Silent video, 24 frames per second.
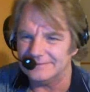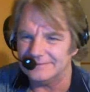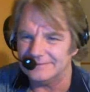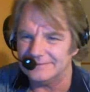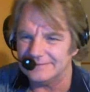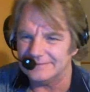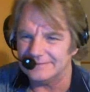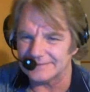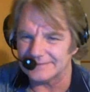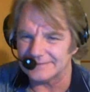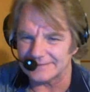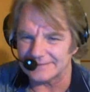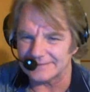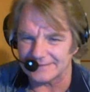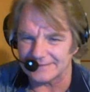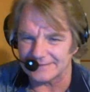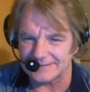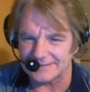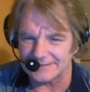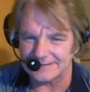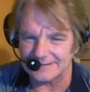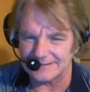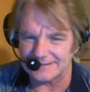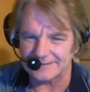is it hot
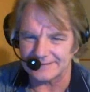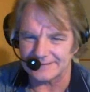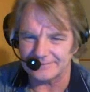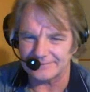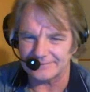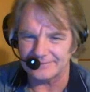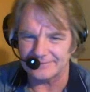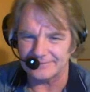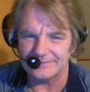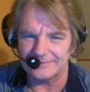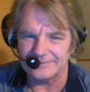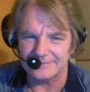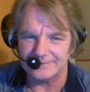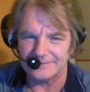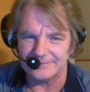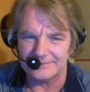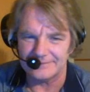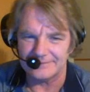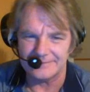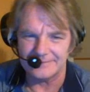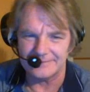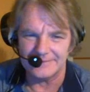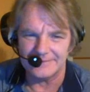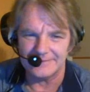yet?
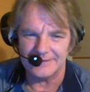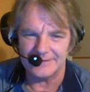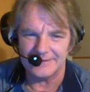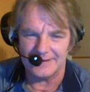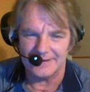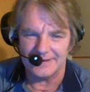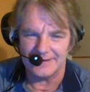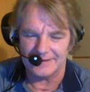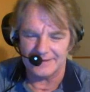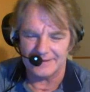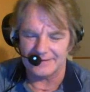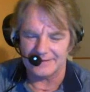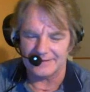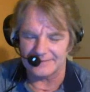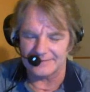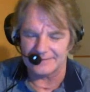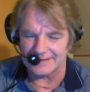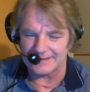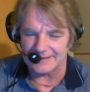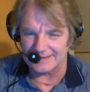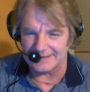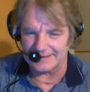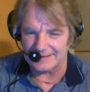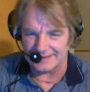
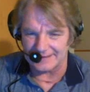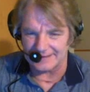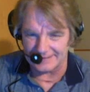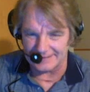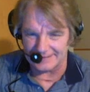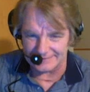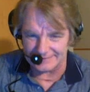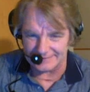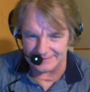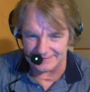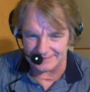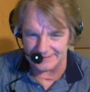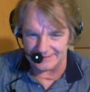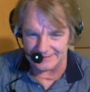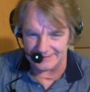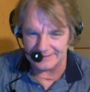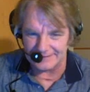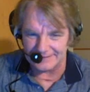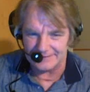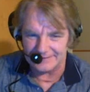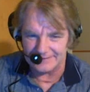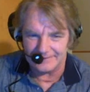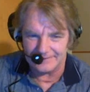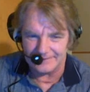Okay, now that it's hot,
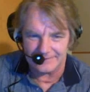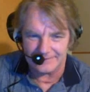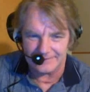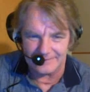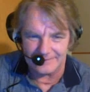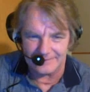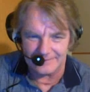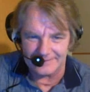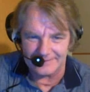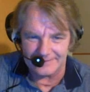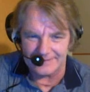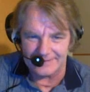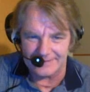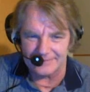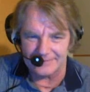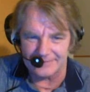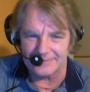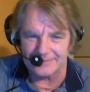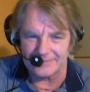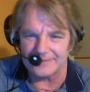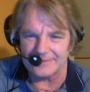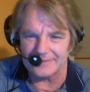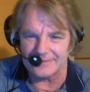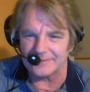go ahead
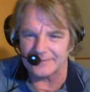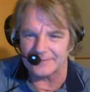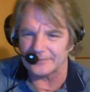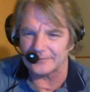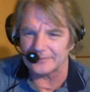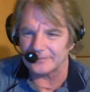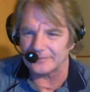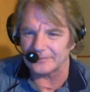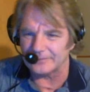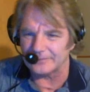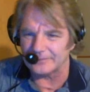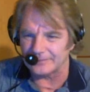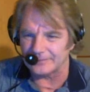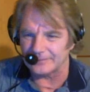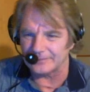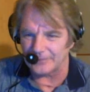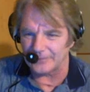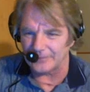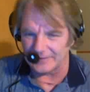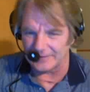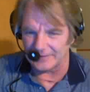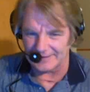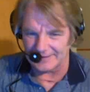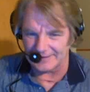and
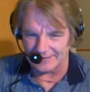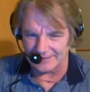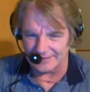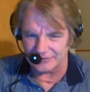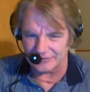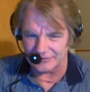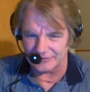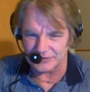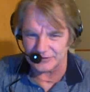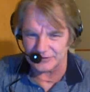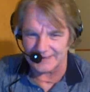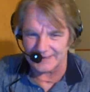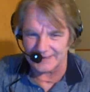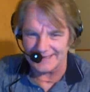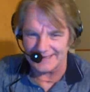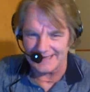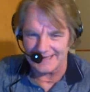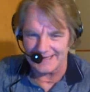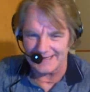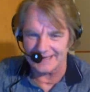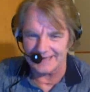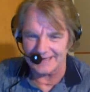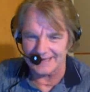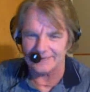point the lever straight
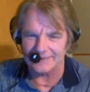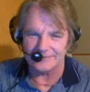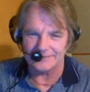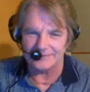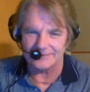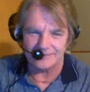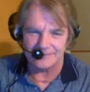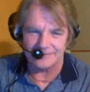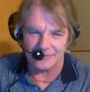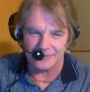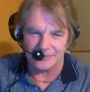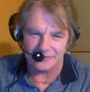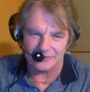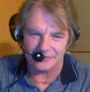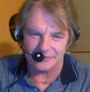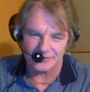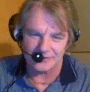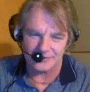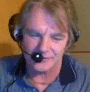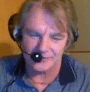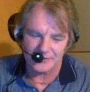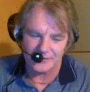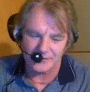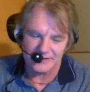down. Don't turn
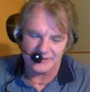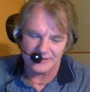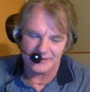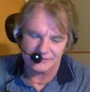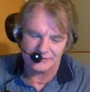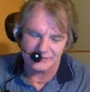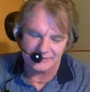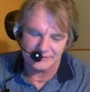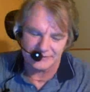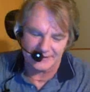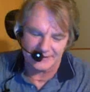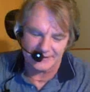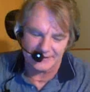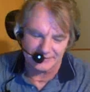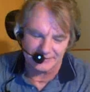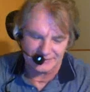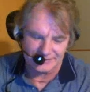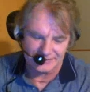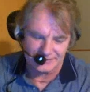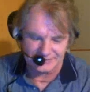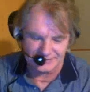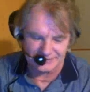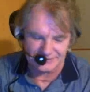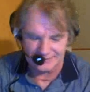the pressure down, just